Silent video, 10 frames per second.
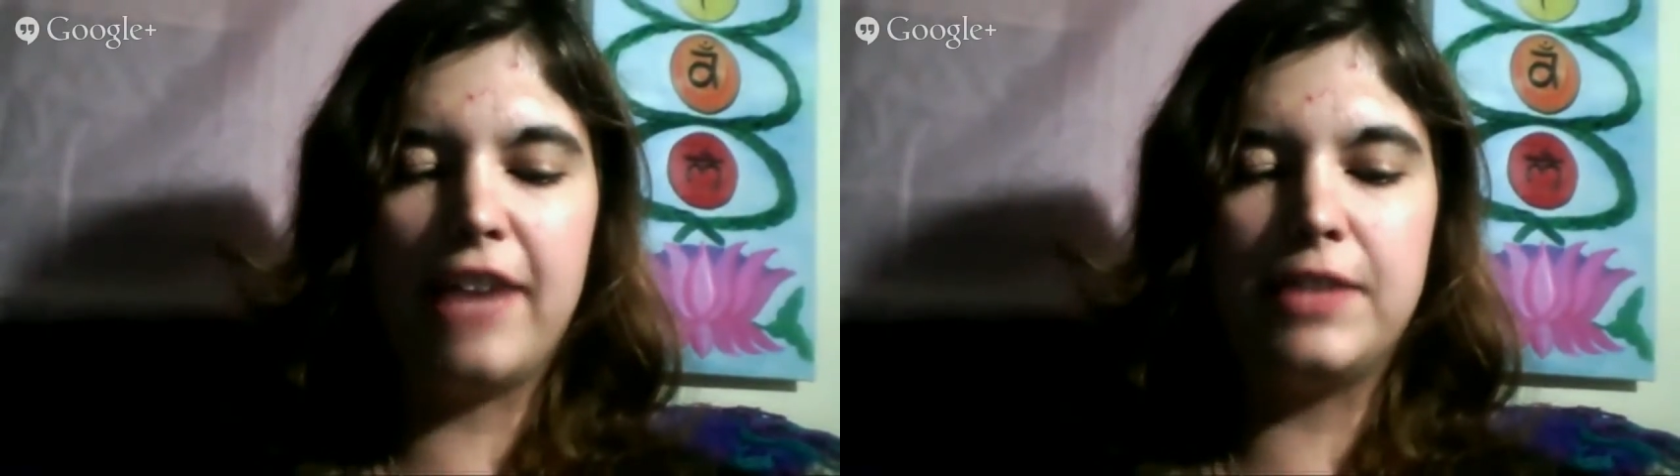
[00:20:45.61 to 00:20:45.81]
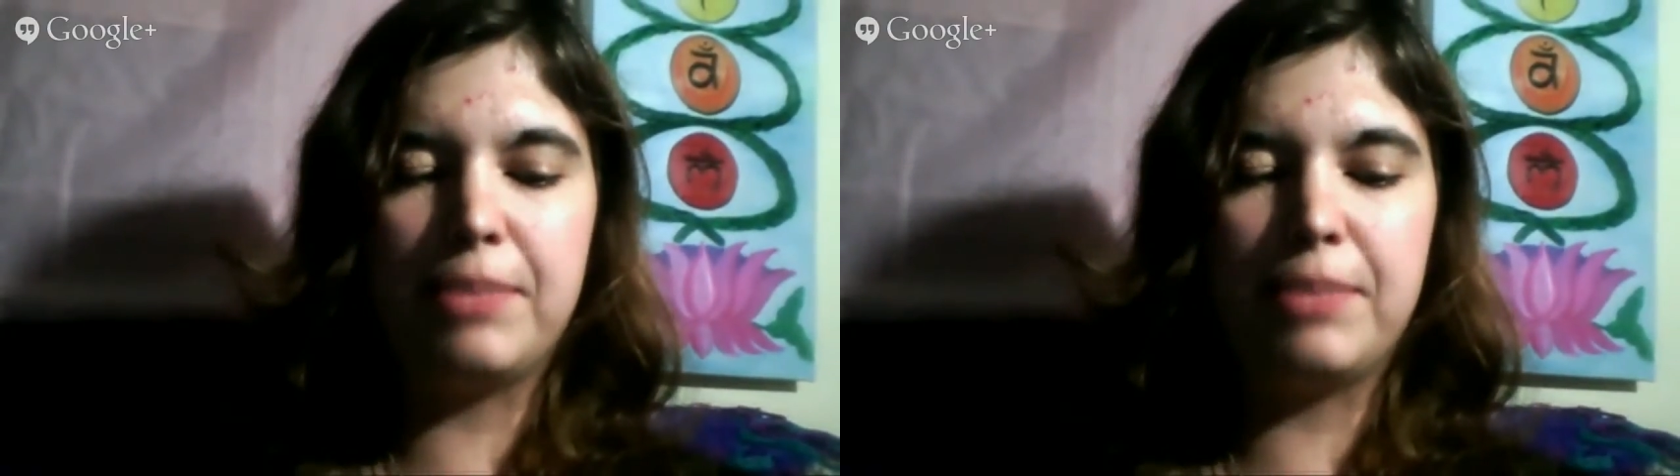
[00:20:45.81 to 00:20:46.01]

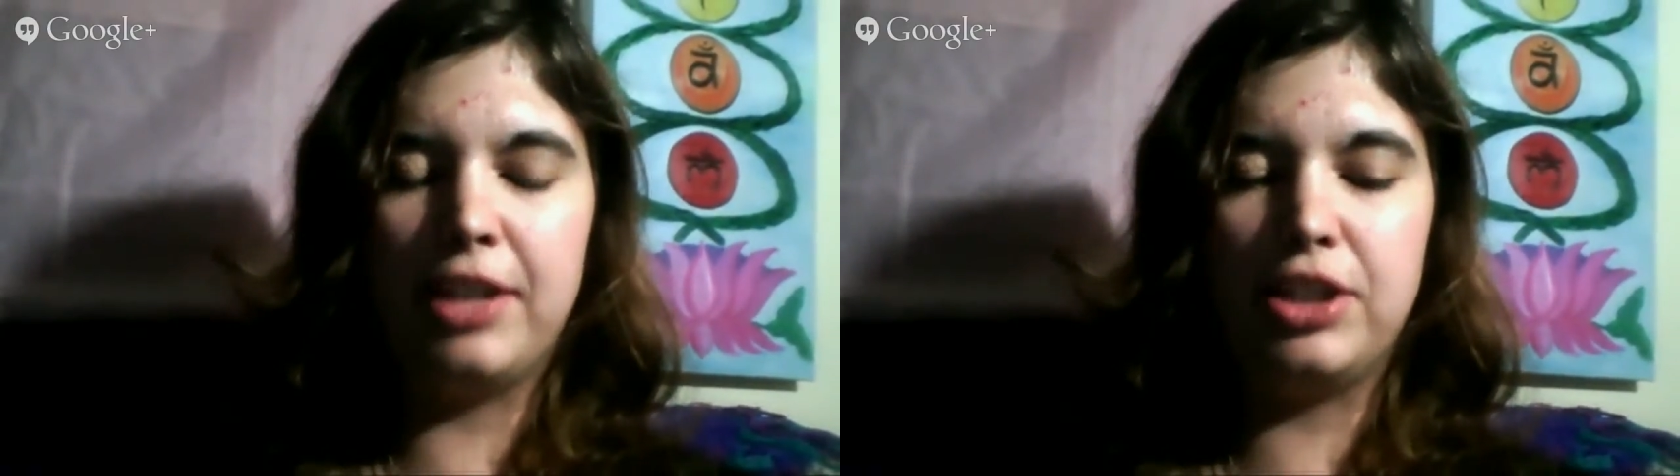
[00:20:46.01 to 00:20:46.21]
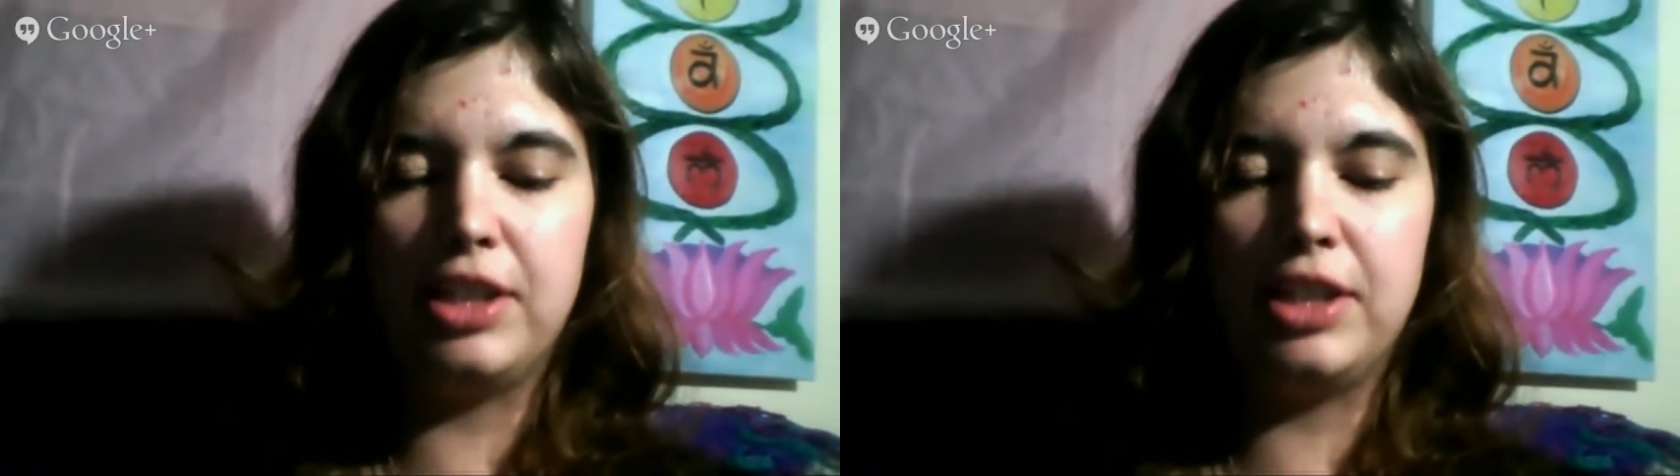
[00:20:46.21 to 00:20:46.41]

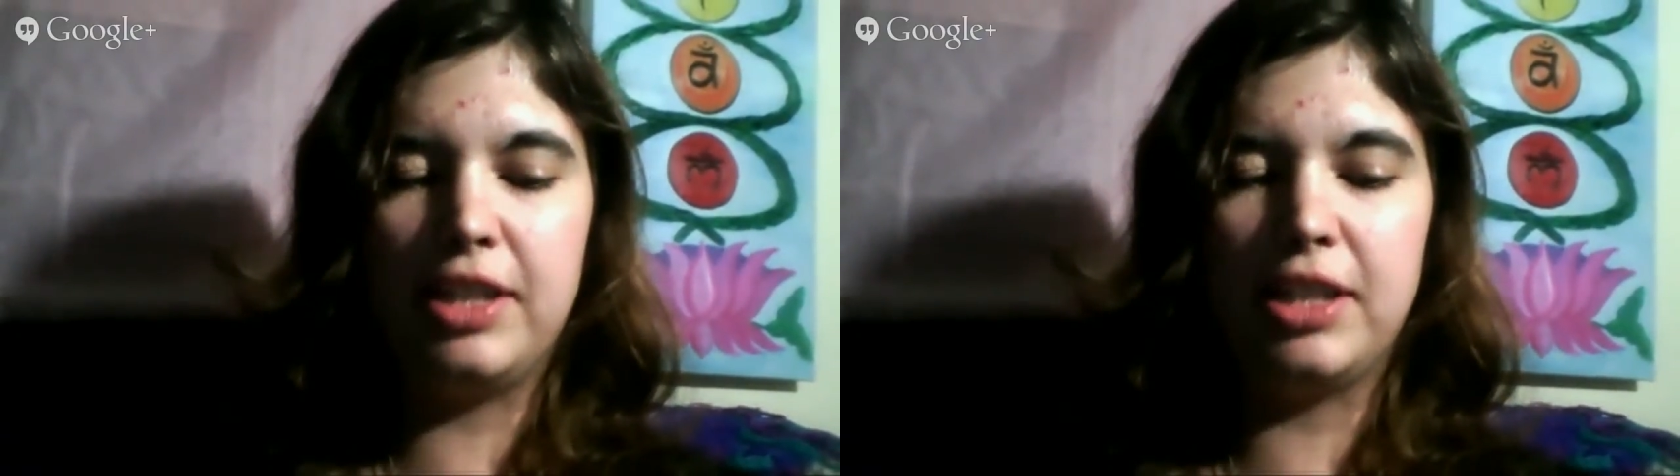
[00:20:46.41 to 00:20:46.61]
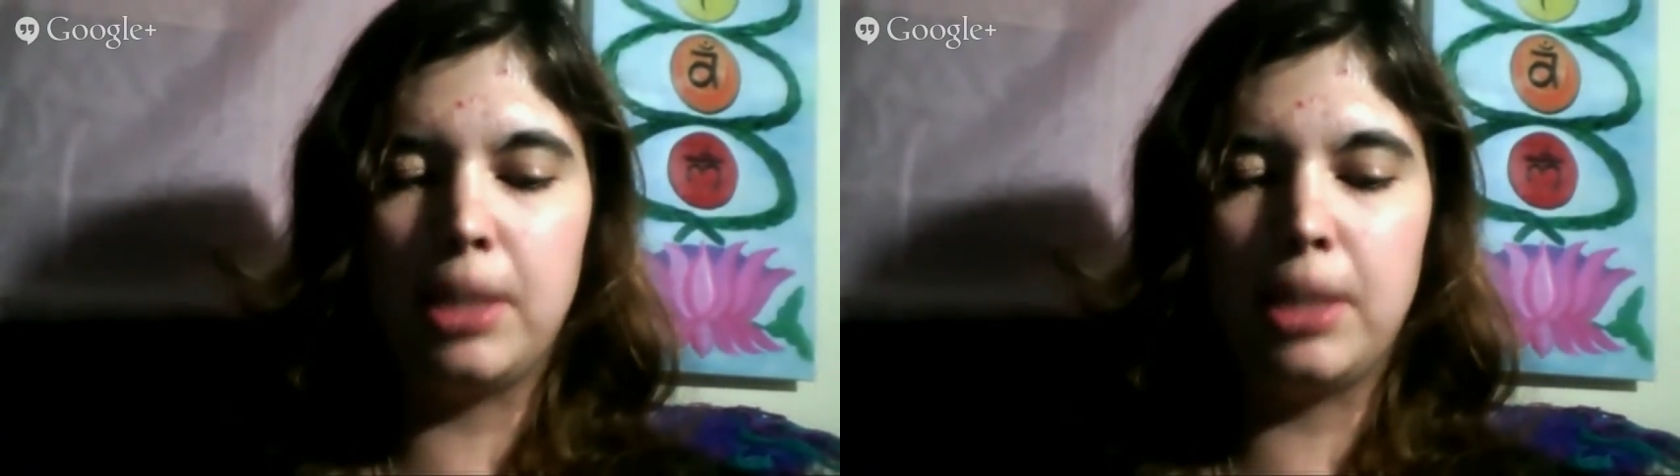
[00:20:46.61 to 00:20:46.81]
page
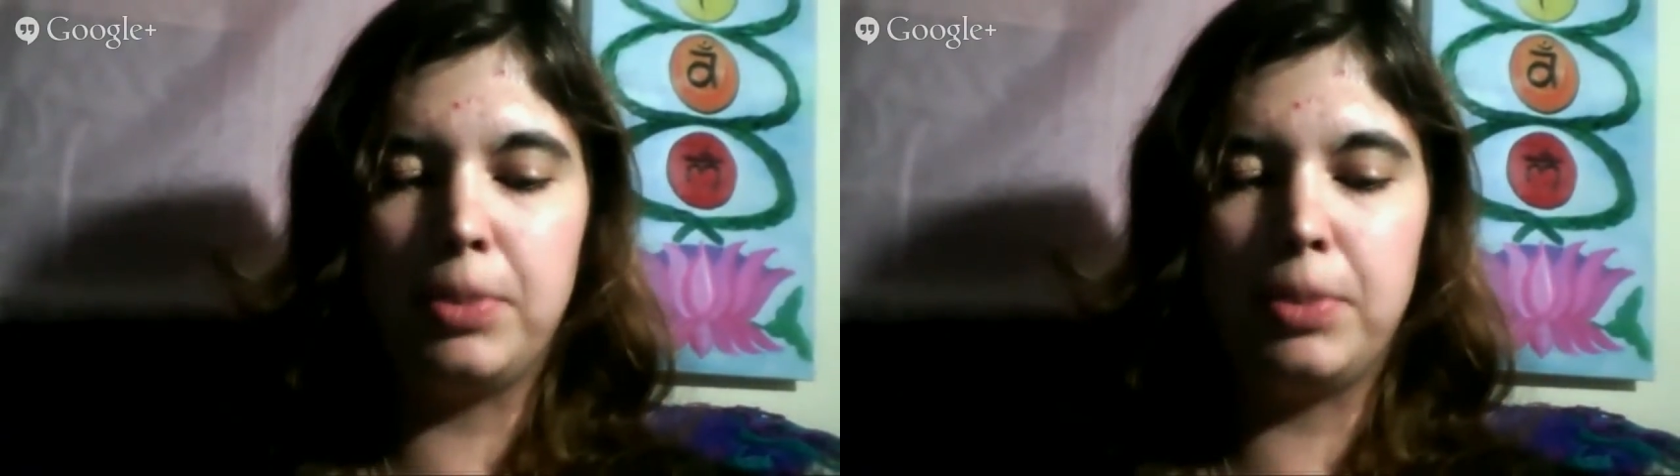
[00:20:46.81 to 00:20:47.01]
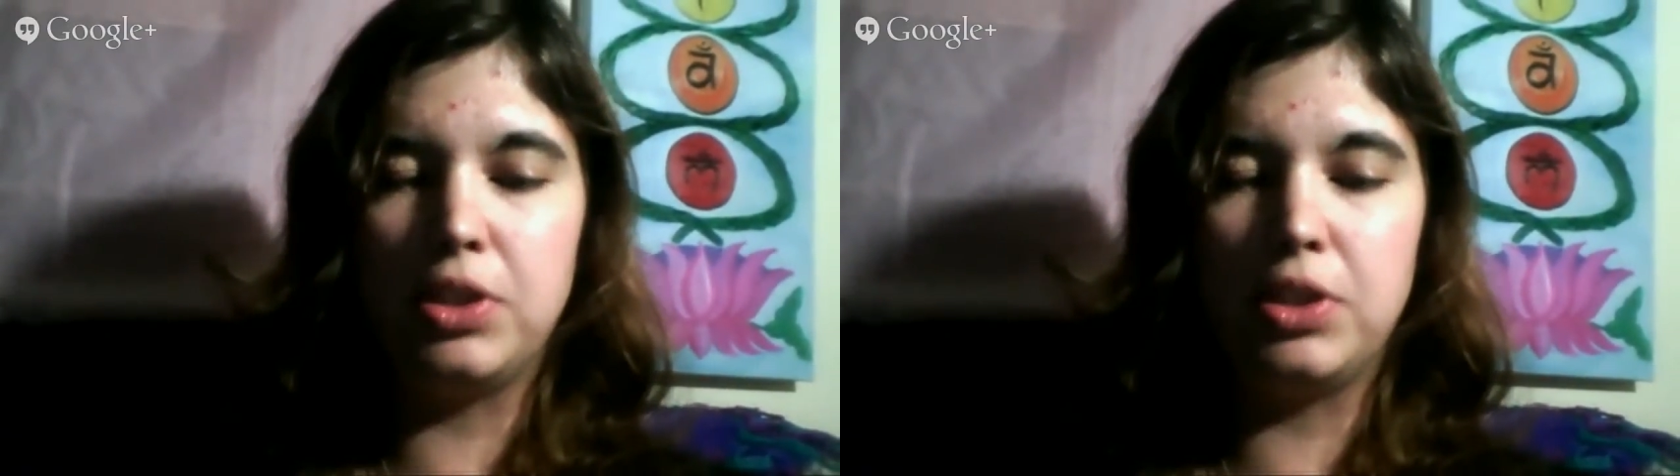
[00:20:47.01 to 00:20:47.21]
stays up
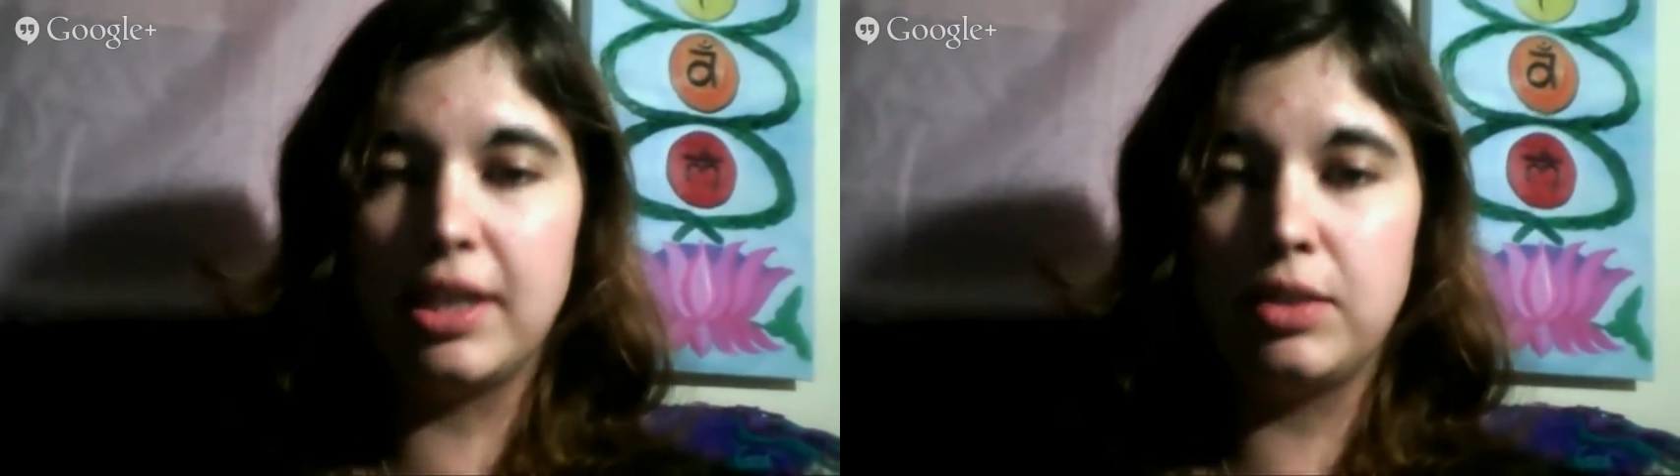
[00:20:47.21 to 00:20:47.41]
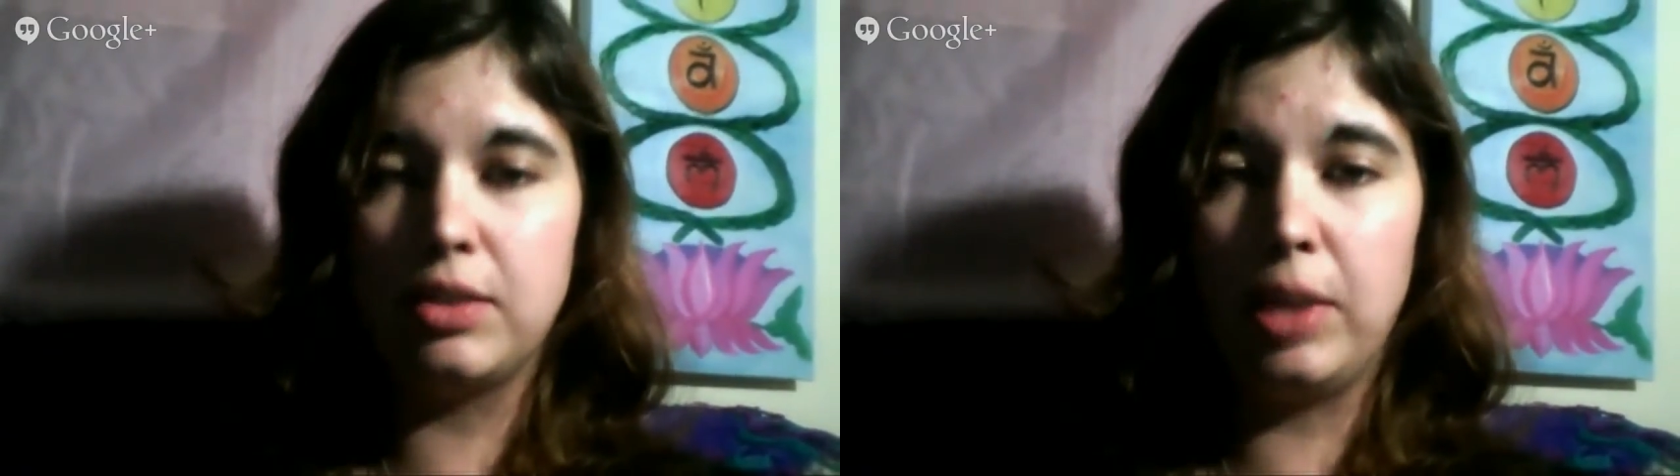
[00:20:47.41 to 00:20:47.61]
until next
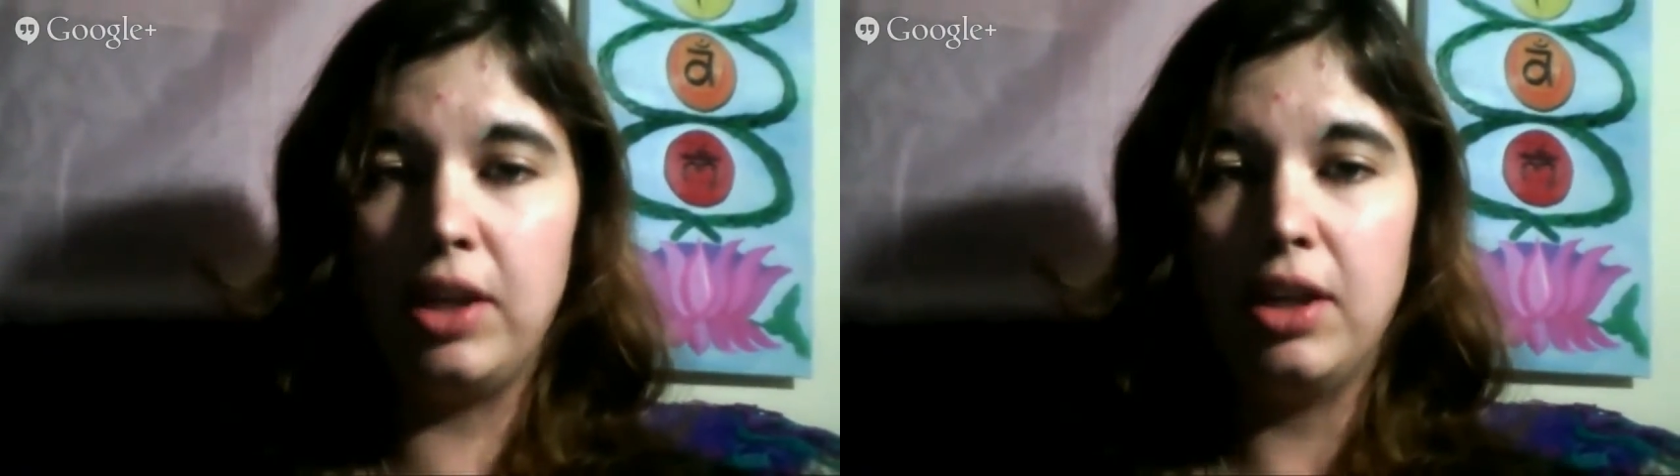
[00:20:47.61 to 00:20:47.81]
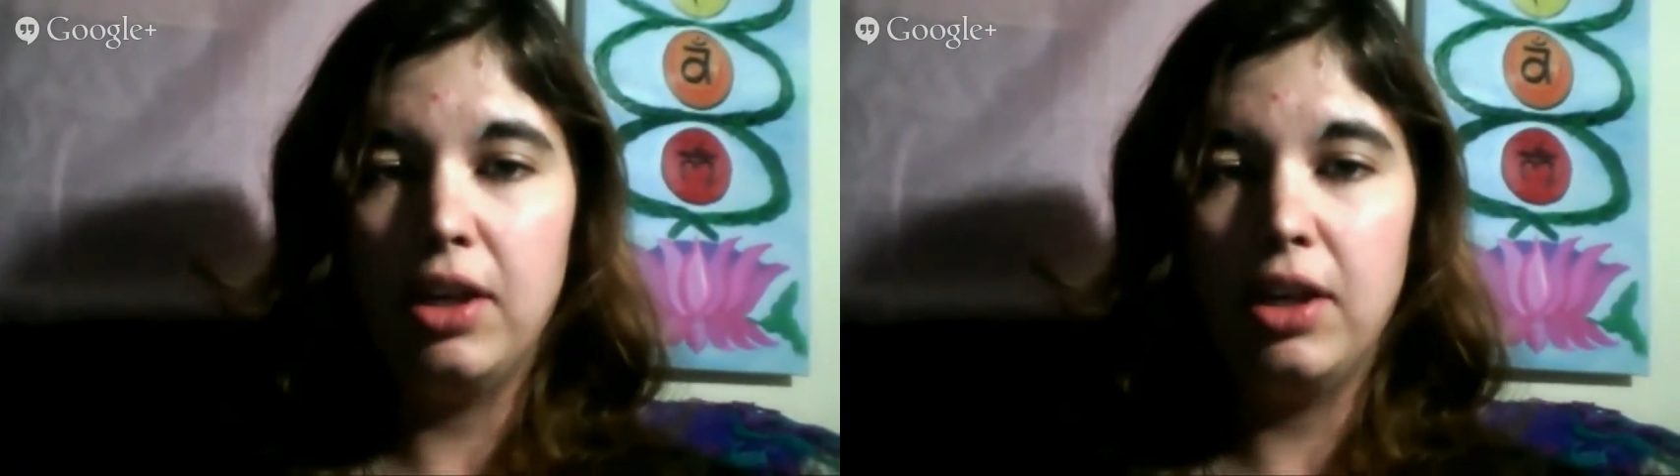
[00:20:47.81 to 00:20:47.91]
week